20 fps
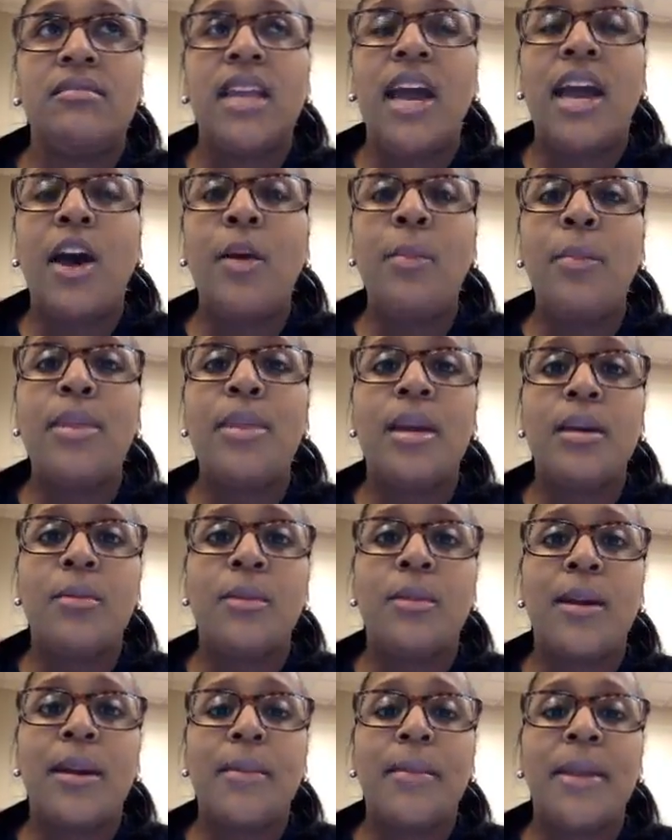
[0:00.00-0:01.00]
help
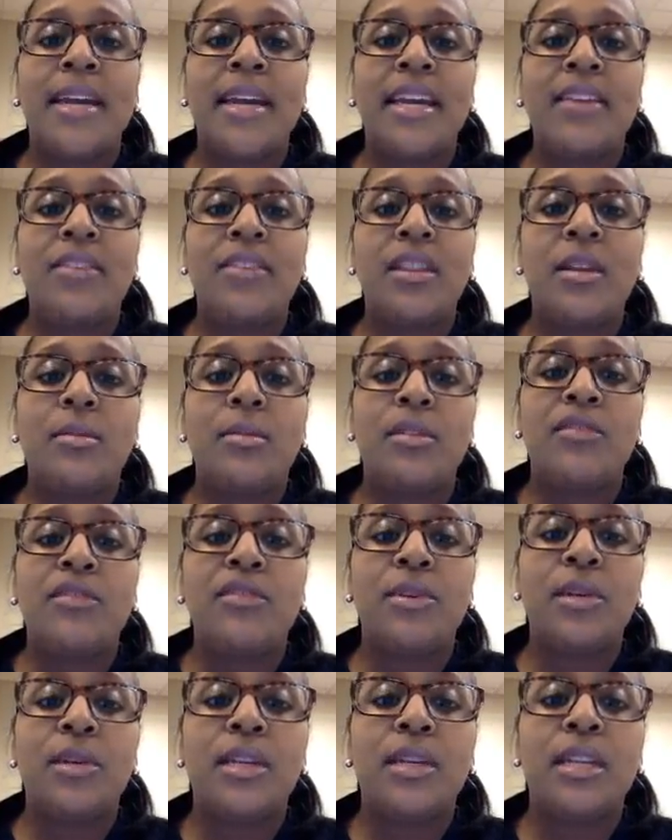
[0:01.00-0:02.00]
them by giving them a
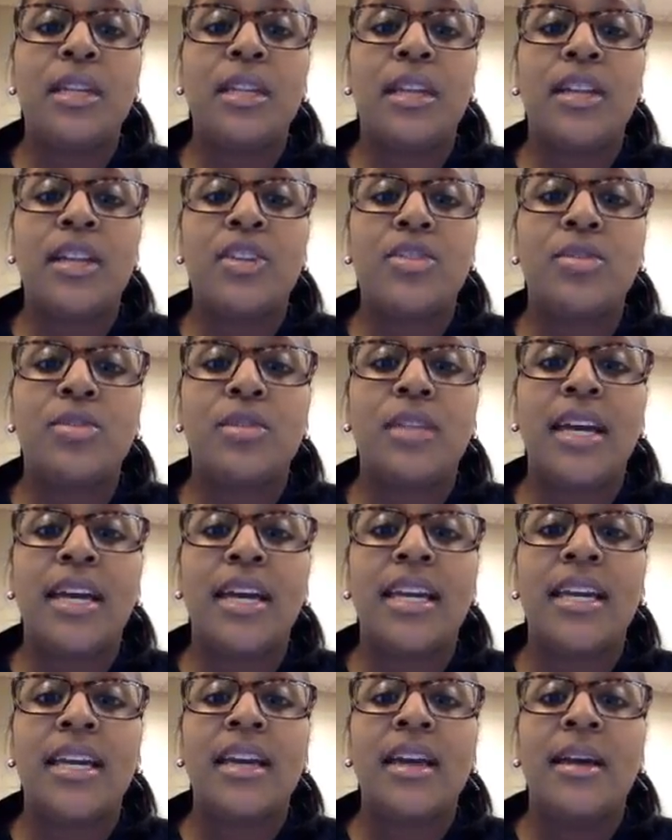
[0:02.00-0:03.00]
fluid and
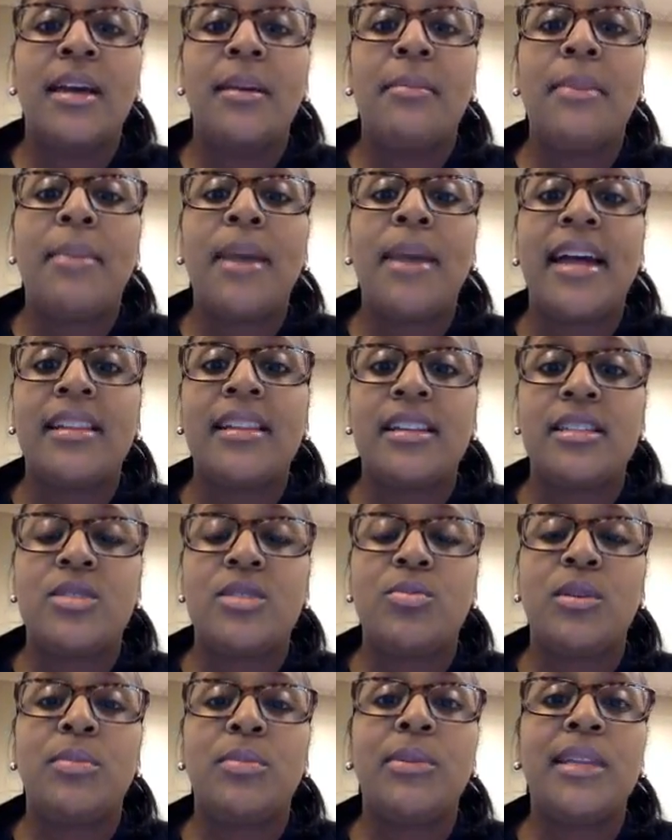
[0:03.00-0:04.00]
electrolyte
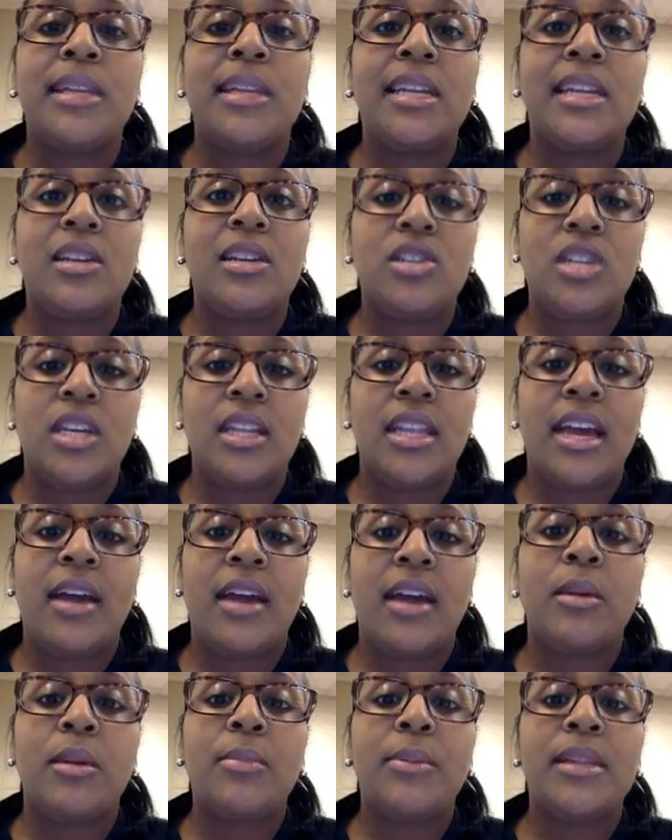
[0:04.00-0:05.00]
balance, replenishing
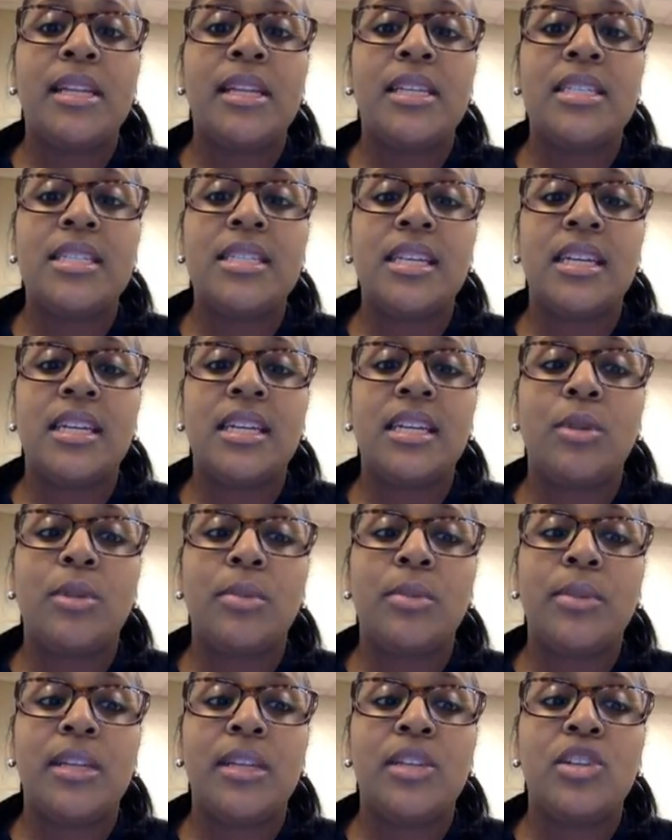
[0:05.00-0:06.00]

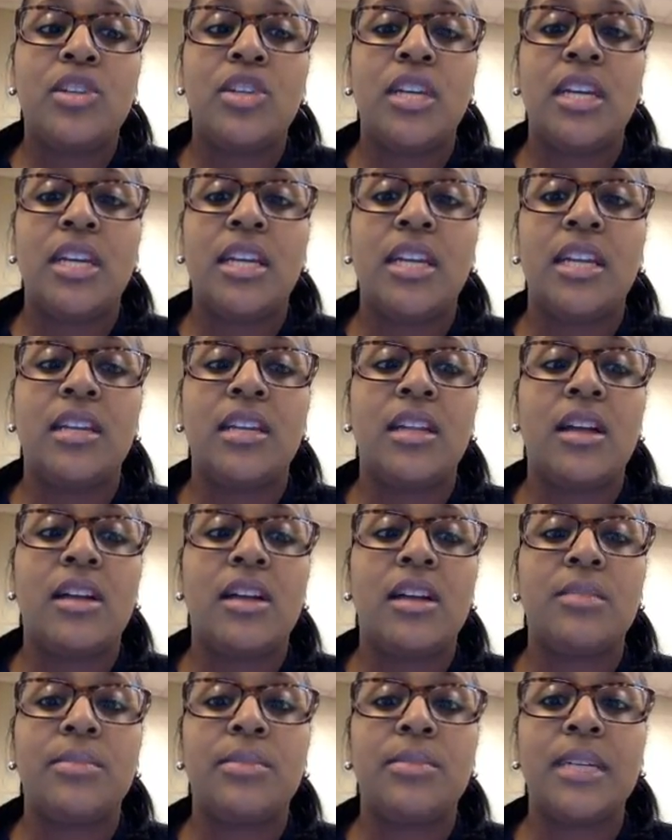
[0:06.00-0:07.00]
any
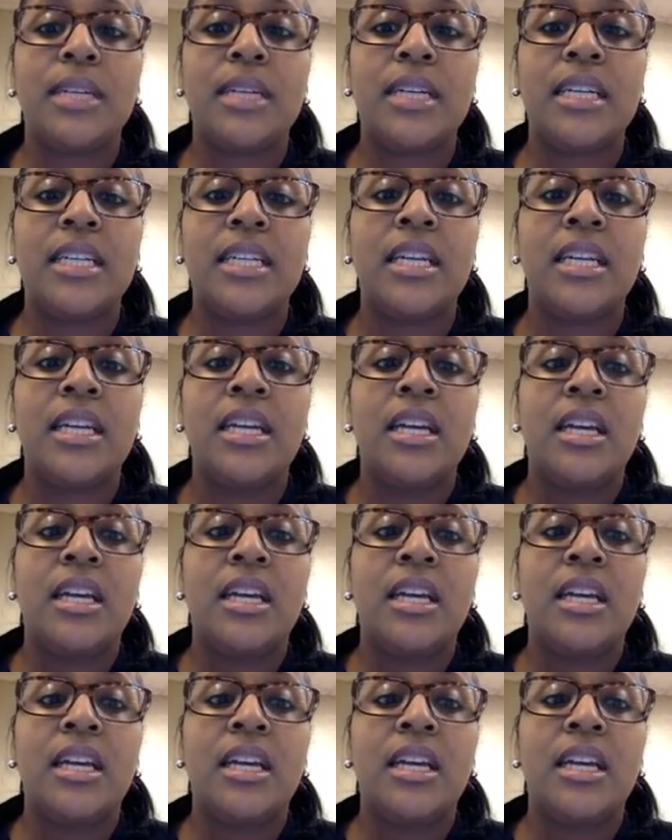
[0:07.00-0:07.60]
lost blood